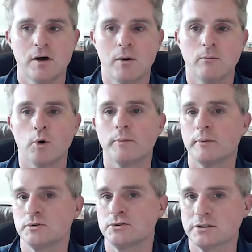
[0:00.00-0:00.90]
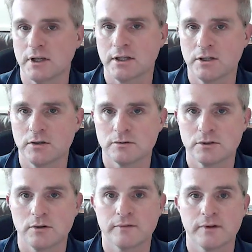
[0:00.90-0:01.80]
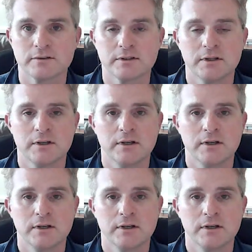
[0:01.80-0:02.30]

more people just like you. So is